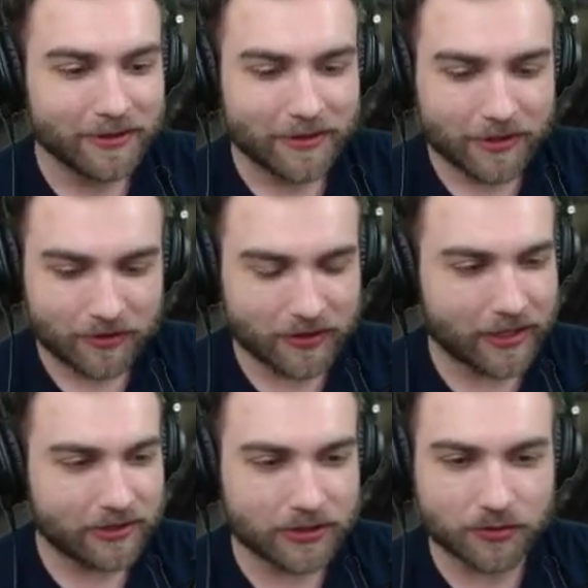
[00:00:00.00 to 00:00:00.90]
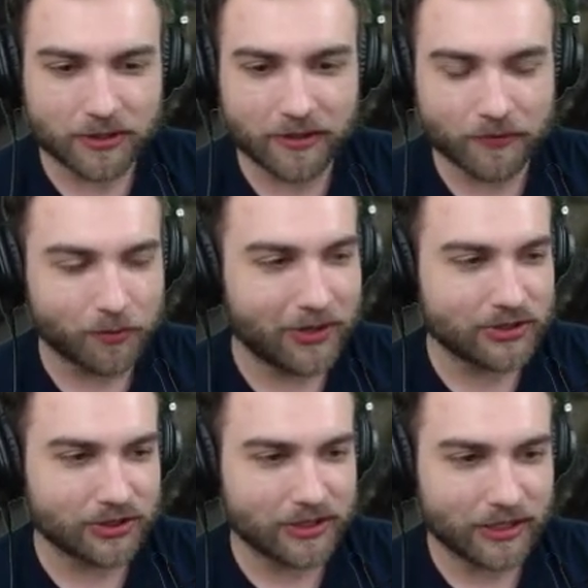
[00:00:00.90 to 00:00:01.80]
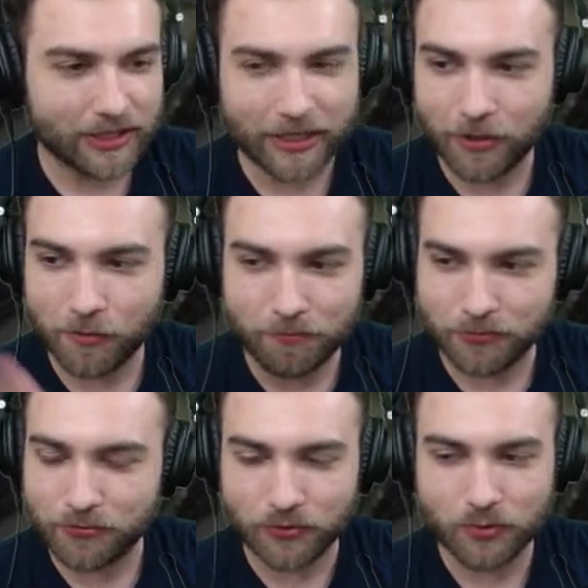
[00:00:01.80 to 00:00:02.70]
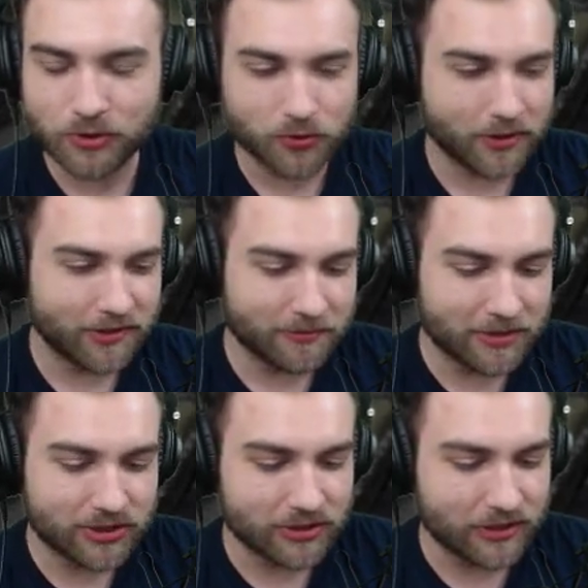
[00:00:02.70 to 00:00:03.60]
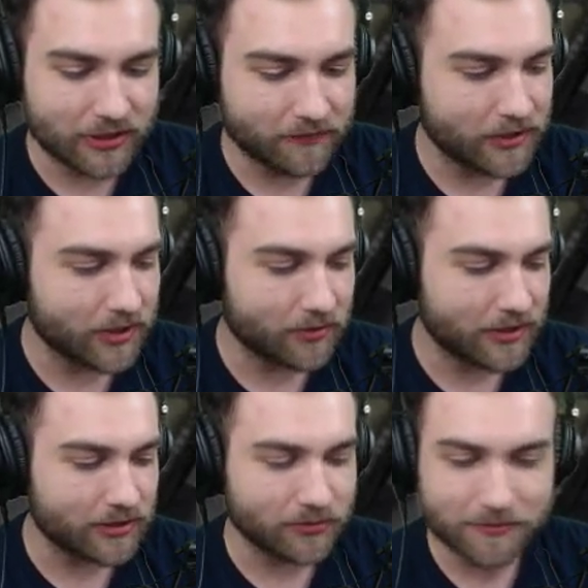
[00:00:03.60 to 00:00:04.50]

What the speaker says: So yeah, thank you again for watching. I hope you enjoyed the submission and the video. Thank you.